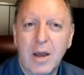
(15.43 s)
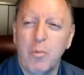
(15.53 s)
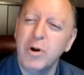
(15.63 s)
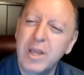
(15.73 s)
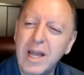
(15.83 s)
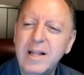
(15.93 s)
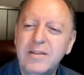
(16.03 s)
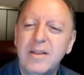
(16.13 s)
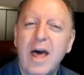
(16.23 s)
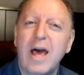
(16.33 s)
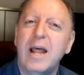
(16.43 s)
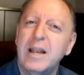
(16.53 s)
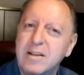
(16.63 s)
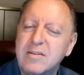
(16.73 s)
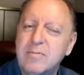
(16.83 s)
And we'll get into that and
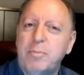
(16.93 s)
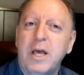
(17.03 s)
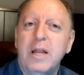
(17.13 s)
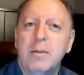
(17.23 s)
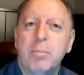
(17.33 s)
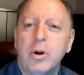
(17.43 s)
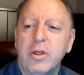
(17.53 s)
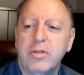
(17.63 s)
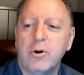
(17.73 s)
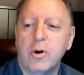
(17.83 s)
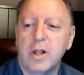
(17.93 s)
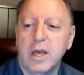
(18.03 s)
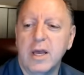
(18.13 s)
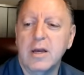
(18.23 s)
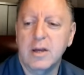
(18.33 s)
explain it pretty
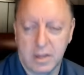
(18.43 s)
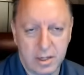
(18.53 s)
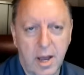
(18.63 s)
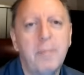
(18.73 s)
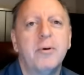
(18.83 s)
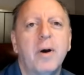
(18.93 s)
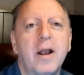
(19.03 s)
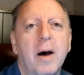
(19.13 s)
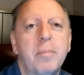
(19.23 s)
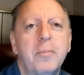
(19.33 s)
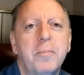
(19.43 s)
thoroughly. Coming right up.